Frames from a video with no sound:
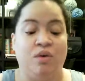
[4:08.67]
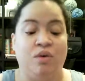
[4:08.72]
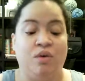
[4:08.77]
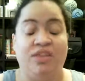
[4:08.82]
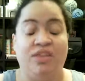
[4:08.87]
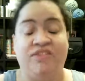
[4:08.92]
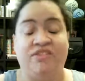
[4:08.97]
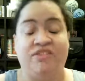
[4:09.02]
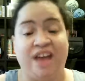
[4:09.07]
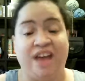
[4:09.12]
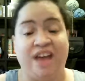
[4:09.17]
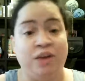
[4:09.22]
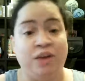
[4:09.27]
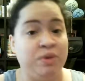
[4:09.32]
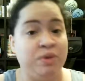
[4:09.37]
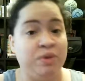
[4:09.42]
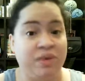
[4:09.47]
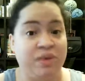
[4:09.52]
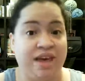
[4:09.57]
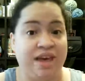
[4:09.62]
Well, the
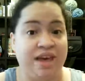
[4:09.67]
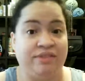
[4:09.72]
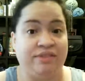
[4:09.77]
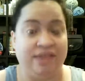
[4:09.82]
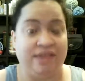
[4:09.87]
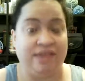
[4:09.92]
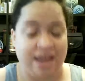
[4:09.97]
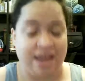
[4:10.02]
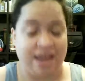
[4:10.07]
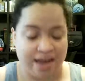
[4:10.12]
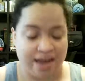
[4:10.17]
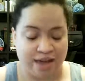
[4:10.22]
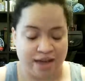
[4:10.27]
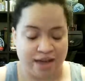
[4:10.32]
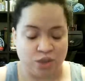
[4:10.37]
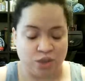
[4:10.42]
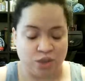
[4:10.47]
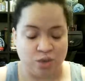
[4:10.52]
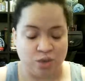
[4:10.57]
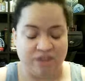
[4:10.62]
following week after that, I
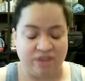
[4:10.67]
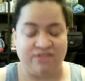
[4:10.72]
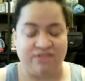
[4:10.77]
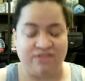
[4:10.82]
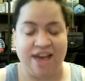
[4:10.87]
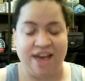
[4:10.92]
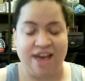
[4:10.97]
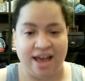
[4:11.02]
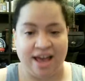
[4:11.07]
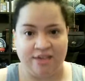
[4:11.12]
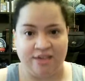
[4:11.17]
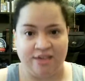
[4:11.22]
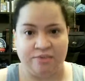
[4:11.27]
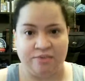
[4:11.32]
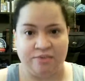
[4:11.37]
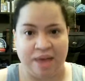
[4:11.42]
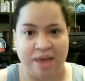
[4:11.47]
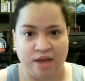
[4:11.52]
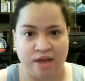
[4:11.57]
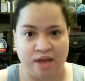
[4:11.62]
got a
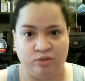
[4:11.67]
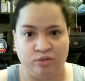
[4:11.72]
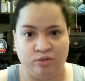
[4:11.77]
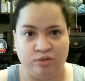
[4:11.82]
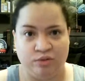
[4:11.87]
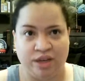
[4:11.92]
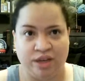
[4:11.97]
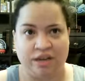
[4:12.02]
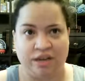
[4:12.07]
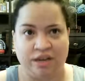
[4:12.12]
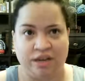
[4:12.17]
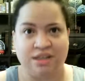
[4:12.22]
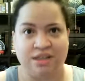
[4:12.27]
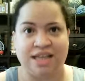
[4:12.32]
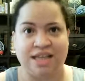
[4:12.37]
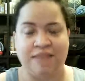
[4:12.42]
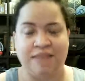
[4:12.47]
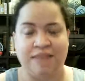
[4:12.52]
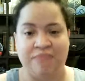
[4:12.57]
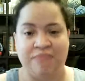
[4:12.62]
25-pound ring,
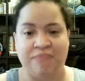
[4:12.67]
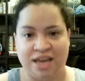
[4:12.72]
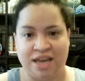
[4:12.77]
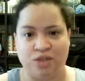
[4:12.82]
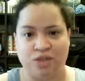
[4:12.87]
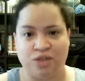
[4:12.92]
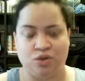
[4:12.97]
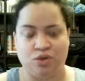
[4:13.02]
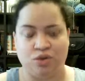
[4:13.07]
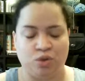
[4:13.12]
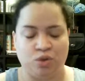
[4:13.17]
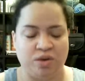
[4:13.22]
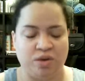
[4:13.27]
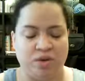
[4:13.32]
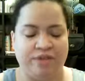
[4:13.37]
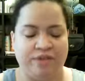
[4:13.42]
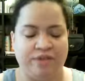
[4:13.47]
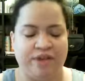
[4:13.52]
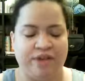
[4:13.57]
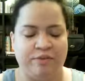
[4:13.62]
because I made it to the
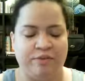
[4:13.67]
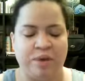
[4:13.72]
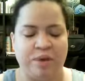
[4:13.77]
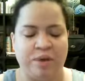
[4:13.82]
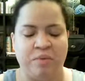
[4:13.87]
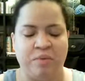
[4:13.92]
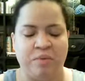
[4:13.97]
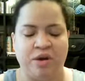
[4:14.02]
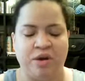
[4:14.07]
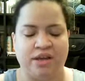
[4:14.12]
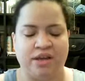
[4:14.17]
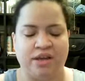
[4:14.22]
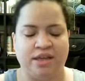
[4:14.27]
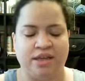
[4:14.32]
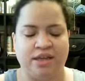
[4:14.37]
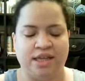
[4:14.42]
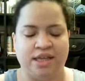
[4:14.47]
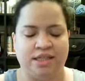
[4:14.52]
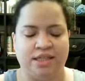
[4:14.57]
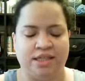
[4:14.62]
25-pound mark,
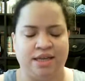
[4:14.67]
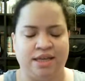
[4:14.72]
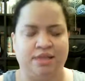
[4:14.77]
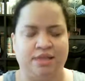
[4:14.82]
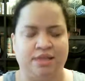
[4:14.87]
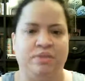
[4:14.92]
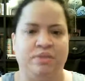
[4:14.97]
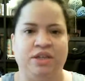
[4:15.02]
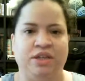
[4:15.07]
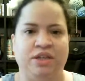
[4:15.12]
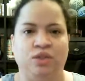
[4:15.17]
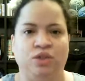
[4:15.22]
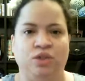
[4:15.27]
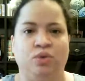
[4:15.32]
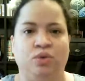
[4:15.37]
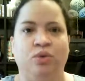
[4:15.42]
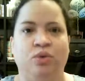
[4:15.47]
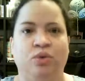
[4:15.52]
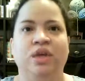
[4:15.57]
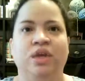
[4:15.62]
and that's a big
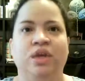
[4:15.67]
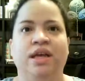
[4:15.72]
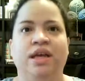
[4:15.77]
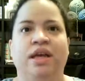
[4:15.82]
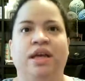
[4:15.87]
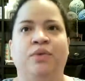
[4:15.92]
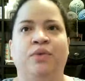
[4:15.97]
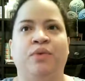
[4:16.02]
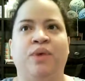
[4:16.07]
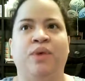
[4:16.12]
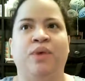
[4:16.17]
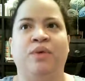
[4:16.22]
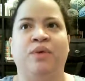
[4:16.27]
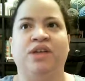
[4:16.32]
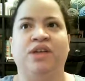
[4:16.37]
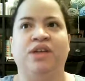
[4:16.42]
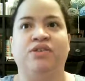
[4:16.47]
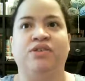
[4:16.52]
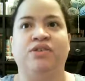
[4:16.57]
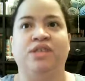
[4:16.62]
to-do in Weight
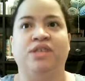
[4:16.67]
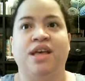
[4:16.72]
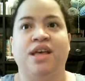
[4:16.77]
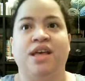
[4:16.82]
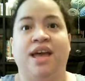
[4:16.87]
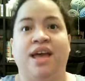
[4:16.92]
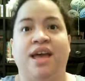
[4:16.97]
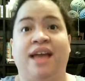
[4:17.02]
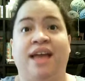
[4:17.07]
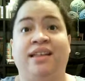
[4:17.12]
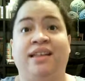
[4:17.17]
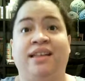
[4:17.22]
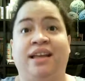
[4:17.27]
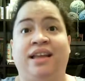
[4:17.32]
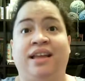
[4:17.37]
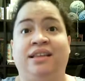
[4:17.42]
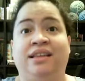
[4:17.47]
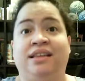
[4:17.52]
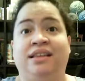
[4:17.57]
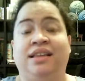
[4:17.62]
Watchers. And
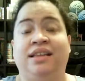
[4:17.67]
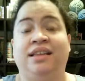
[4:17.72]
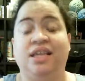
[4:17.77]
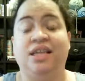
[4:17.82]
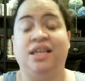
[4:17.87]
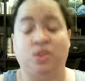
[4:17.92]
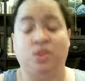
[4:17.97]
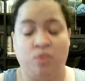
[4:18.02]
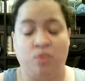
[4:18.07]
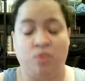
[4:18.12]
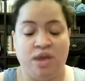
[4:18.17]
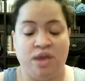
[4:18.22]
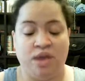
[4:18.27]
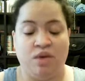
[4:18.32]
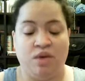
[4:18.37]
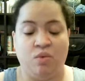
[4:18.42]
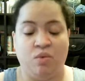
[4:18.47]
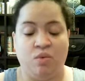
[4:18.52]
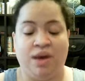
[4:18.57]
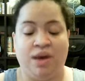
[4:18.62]
then this
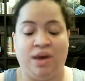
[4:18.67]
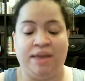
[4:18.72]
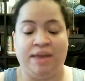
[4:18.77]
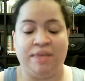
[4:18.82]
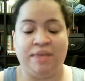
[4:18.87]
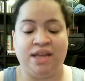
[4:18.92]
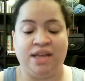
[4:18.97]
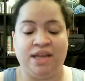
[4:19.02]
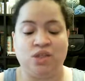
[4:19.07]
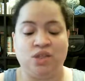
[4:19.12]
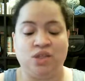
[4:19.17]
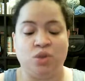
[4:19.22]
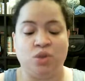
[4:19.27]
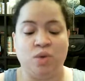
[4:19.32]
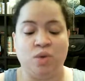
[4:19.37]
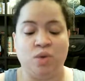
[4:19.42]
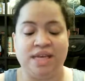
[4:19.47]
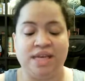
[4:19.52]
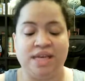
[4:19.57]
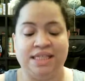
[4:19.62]
week, while I made it to
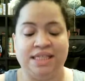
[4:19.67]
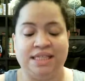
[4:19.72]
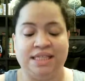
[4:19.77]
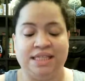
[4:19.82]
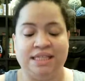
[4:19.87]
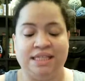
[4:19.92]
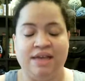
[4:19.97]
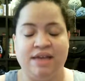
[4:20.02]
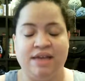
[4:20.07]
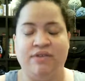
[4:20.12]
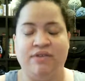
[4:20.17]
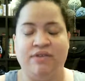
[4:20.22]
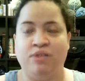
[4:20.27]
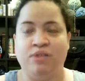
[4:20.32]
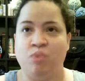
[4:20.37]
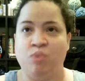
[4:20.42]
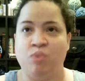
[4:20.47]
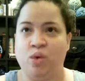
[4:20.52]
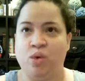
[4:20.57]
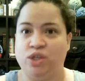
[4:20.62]

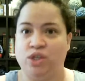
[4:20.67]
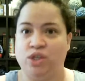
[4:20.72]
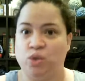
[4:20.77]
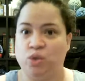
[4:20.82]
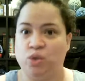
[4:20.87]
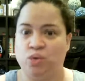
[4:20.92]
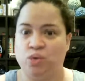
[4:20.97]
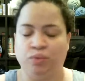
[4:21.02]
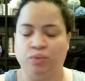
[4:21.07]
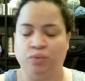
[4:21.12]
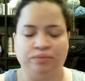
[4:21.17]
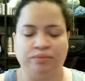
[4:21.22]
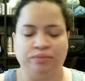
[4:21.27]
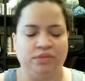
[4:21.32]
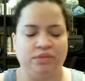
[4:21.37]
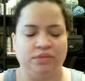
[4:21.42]
27.2,